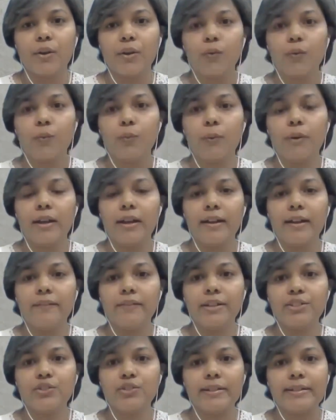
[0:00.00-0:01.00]

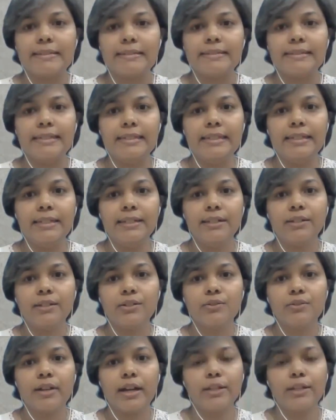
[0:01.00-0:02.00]
Very gently
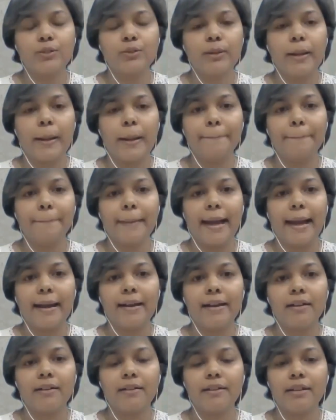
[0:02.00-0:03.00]
try to come back
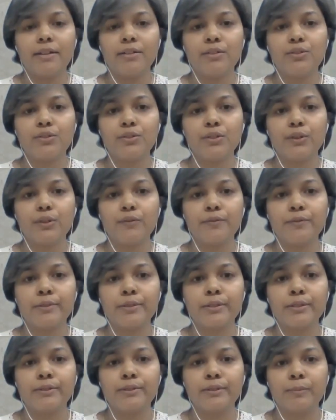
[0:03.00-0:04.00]
into your
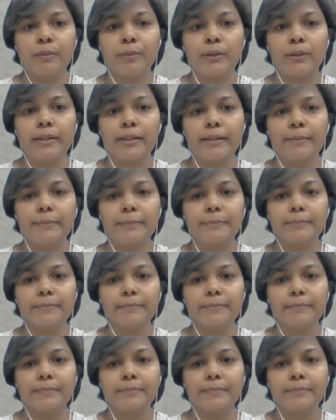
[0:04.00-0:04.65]
physical body.